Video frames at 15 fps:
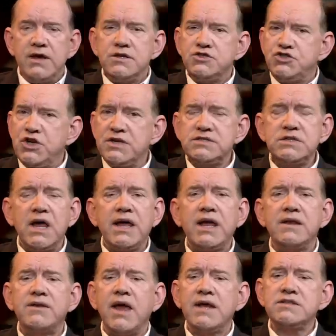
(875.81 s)
Just like
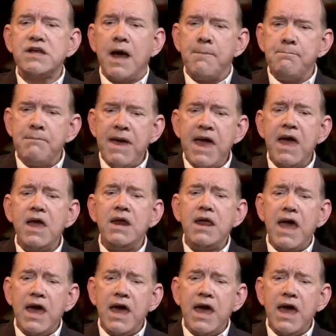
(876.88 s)
it takes a man